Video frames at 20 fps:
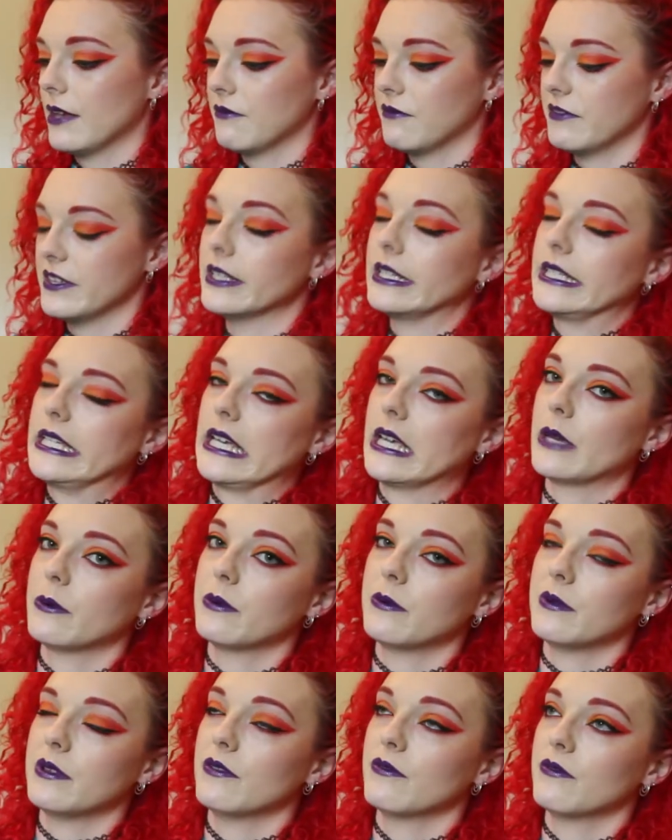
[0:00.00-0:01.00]
Feels like it
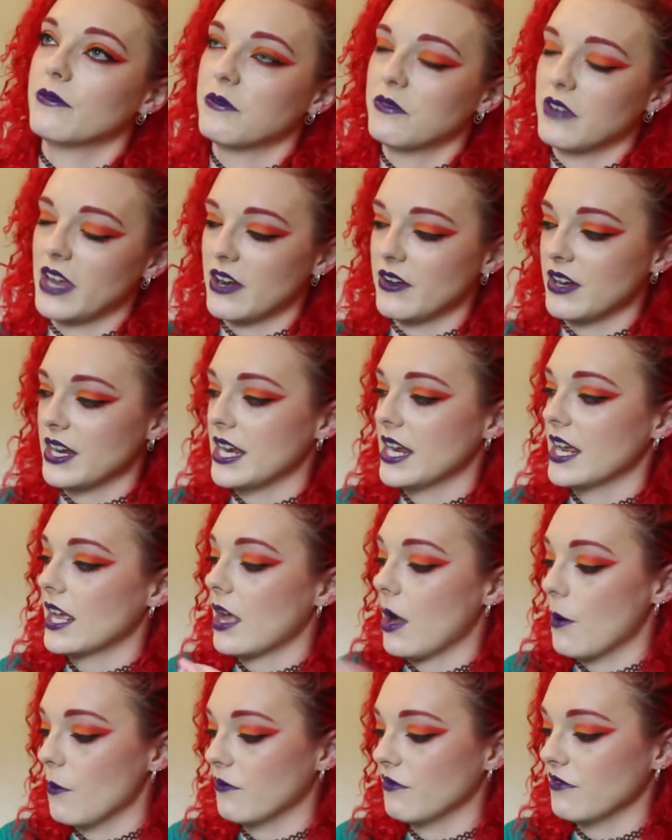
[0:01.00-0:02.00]
would be very
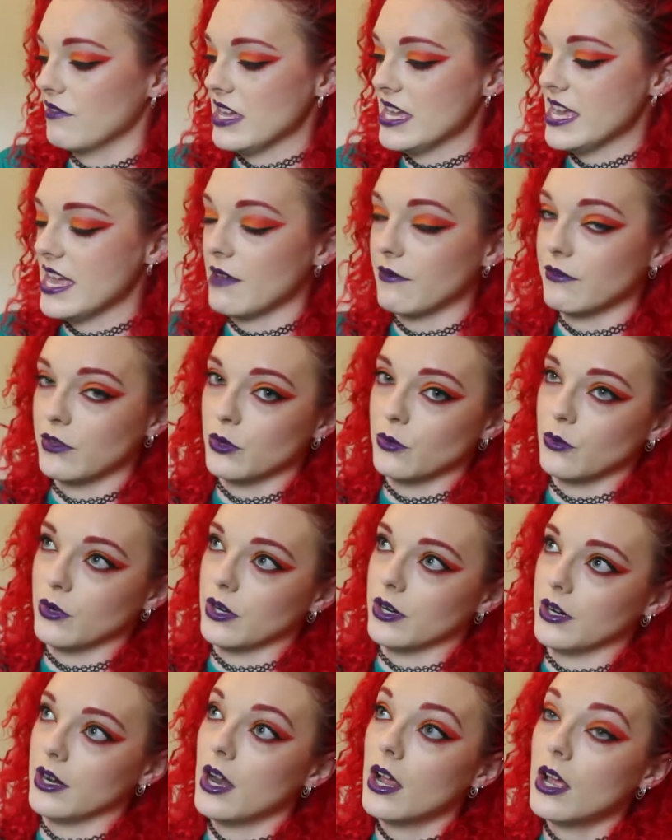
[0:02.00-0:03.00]
comfy if you
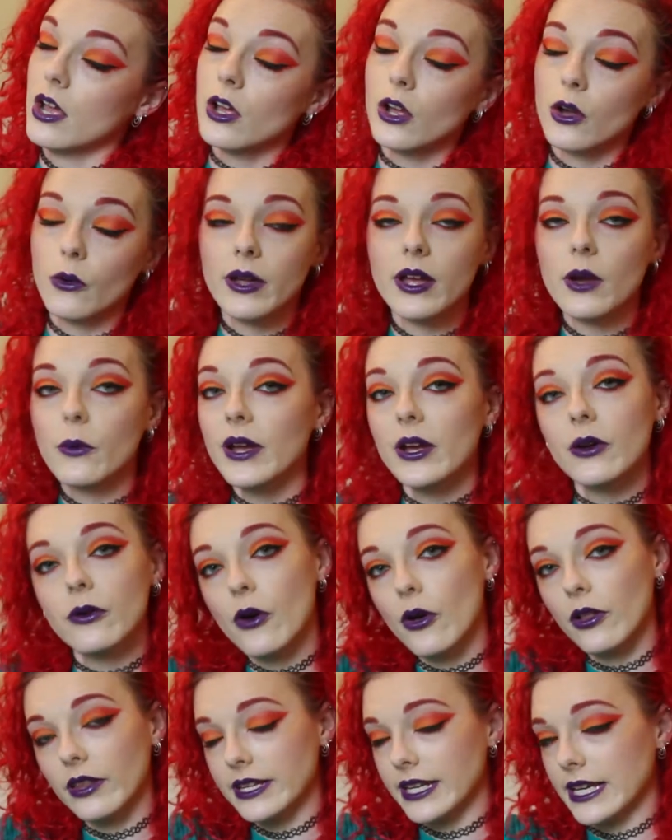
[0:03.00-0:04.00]
were going away on
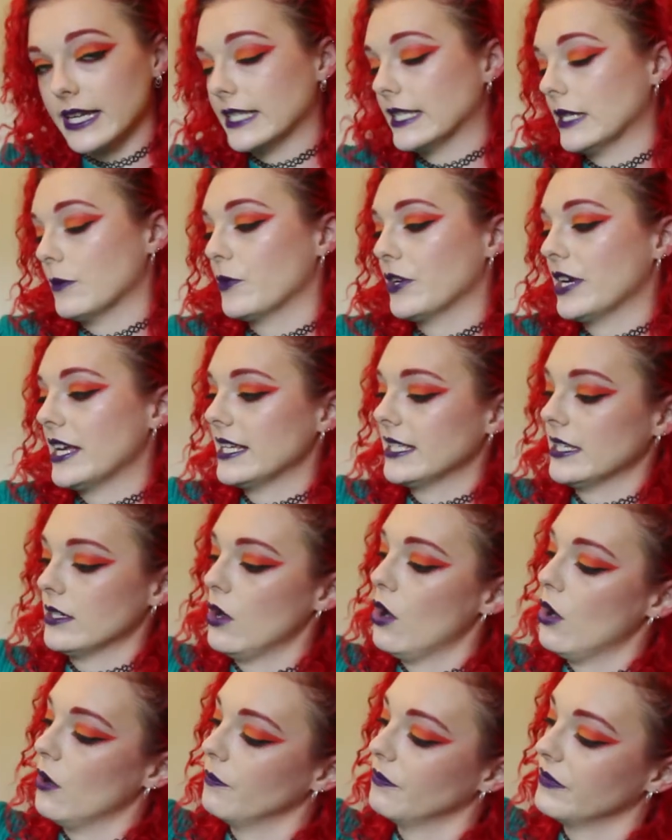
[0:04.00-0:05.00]
holiday somewhere nice and
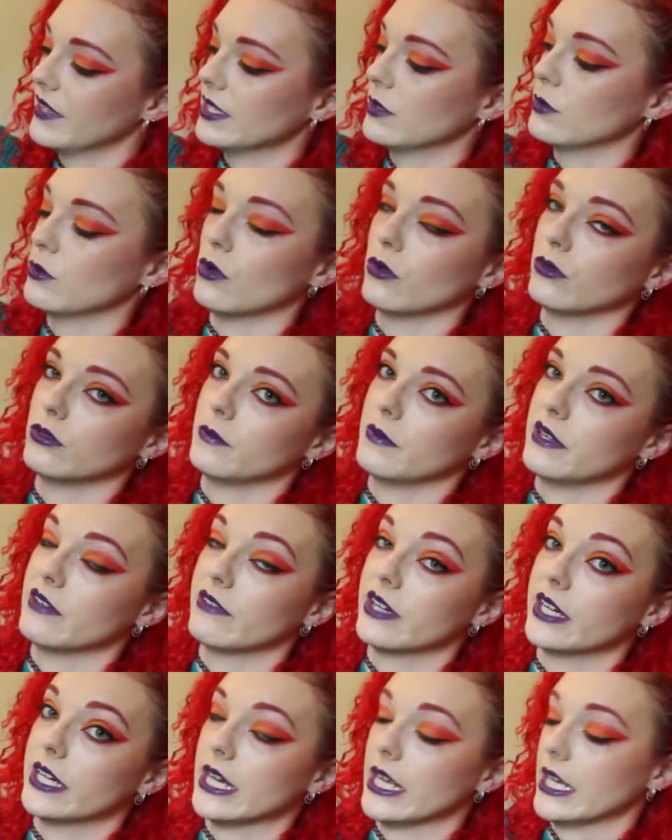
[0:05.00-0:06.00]
hot. This would also be
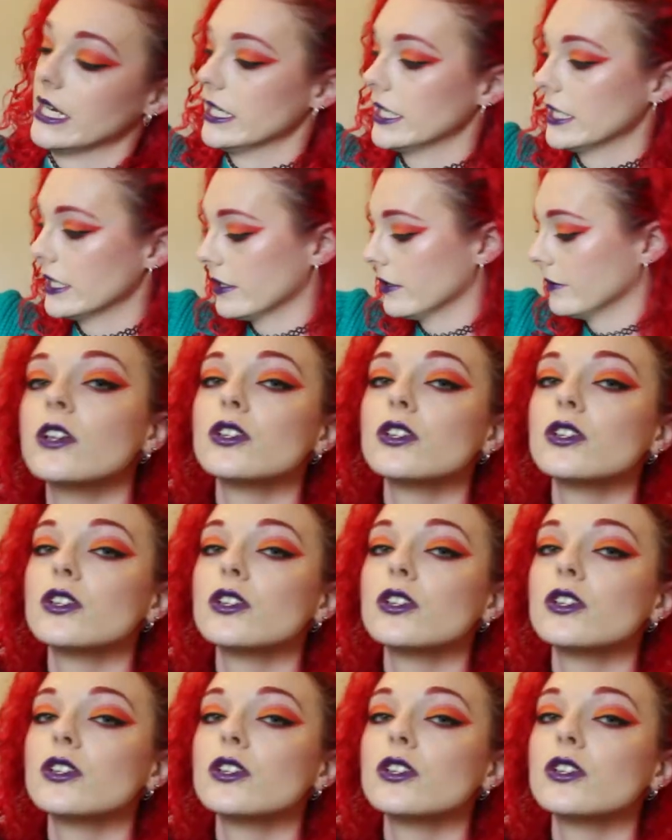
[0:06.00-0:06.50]
very nice.